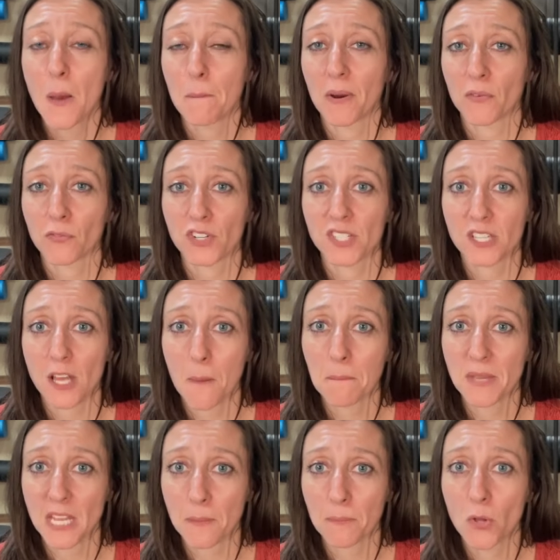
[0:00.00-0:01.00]
But for some
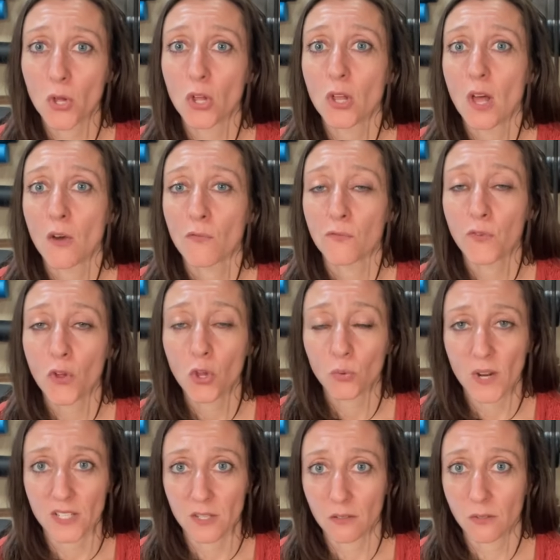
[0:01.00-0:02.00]
people, full
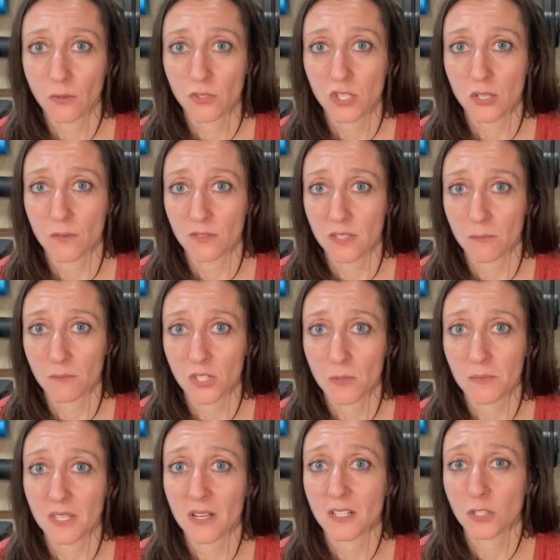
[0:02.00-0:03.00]
resolution of
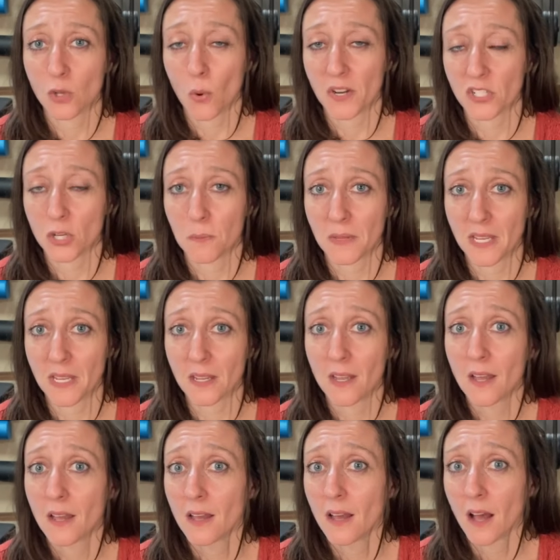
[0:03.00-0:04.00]
symptoms is going to
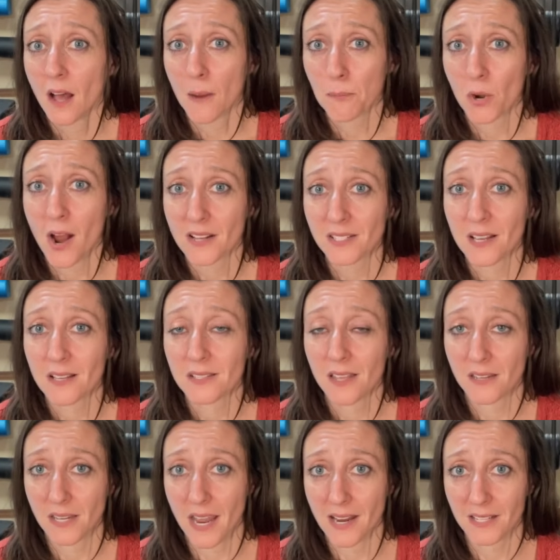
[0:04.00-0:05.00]
be a process
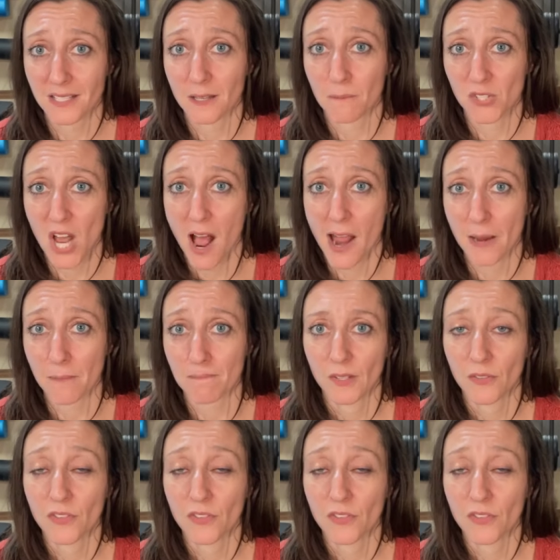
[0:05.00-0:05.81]
that takes some time.